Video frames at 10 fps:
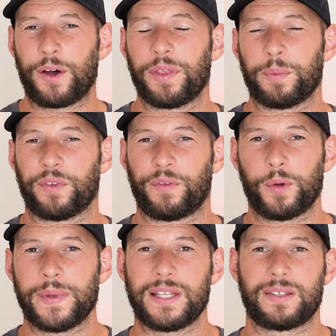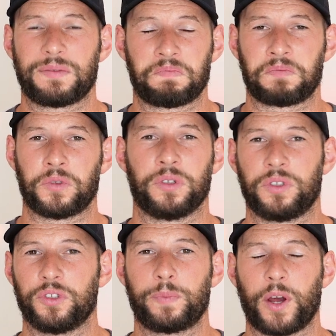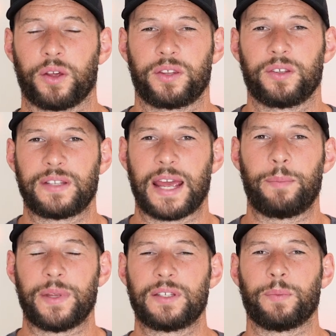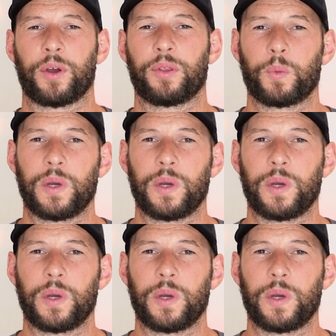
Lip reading: health and performance, you'd use both. You'd tap into both